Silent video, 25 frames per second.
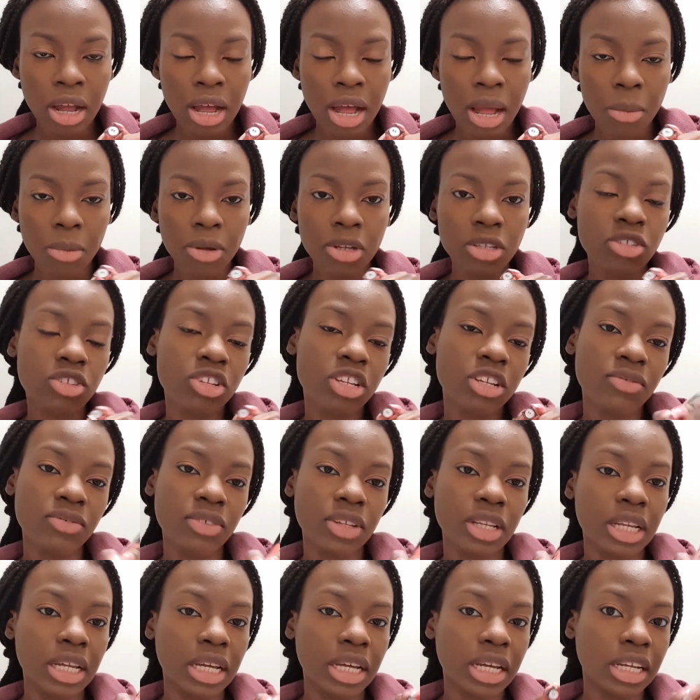I'm going to leave
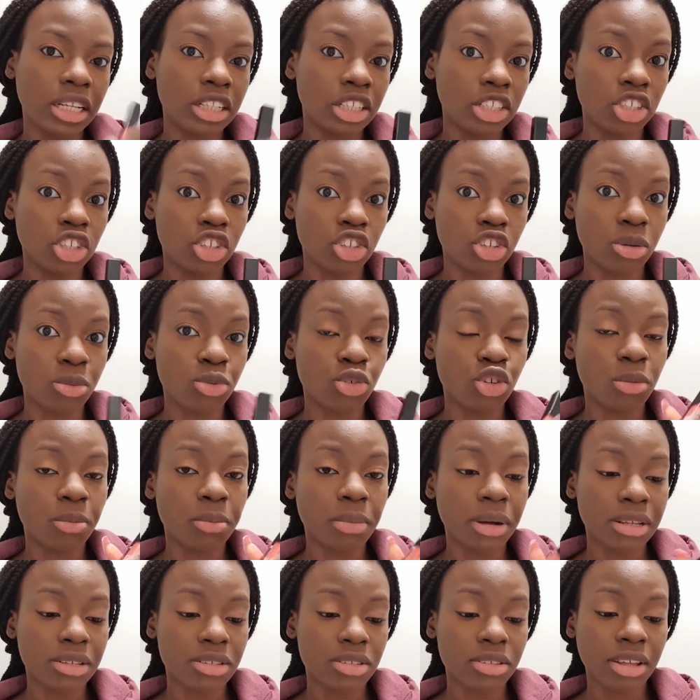the link in the description
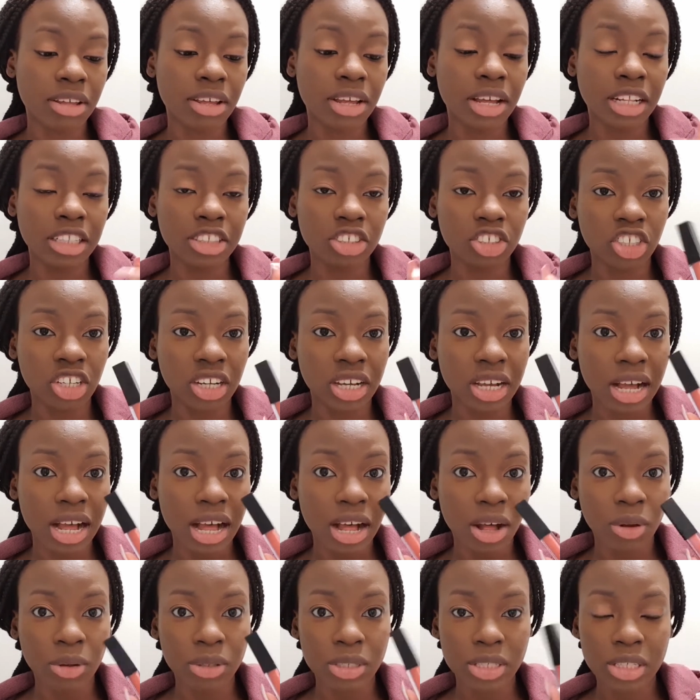bar so that you can check
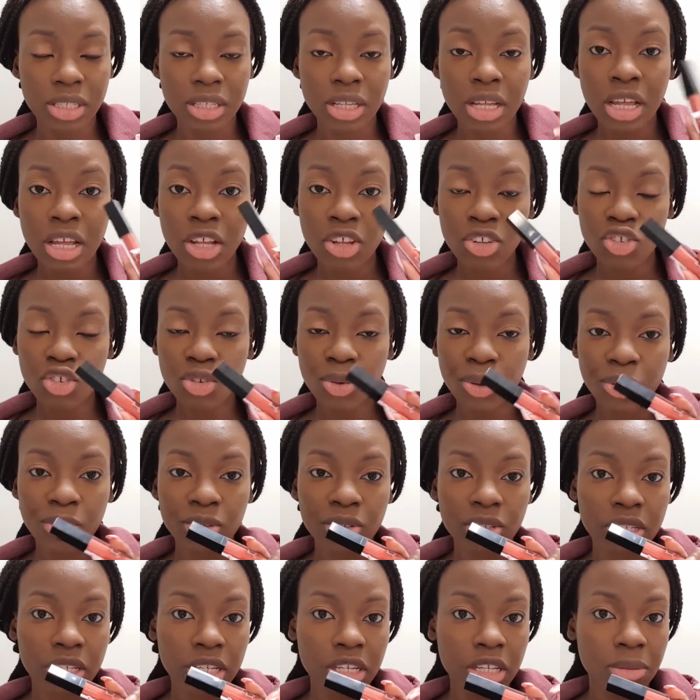out
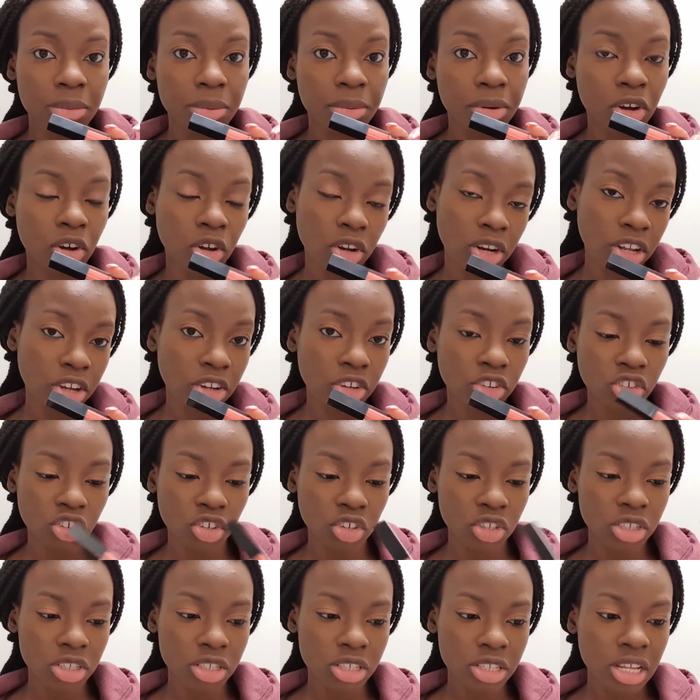Jewellez lip
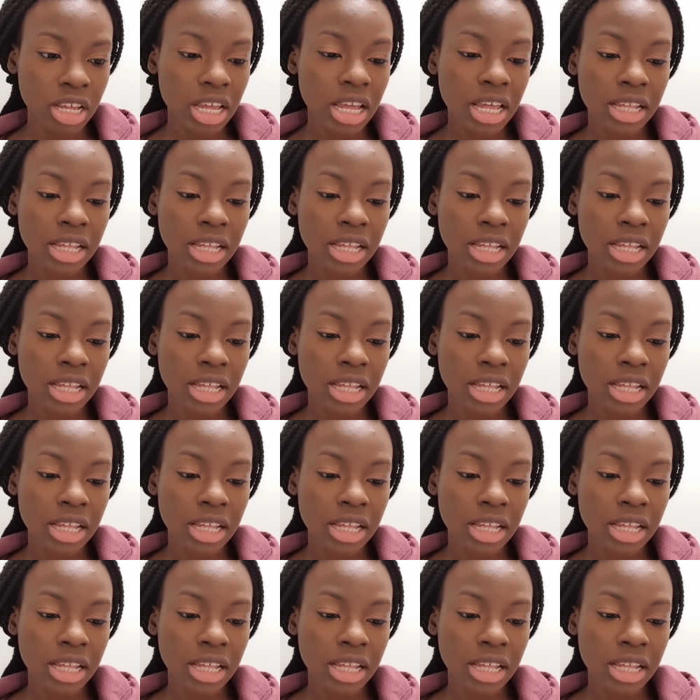collections.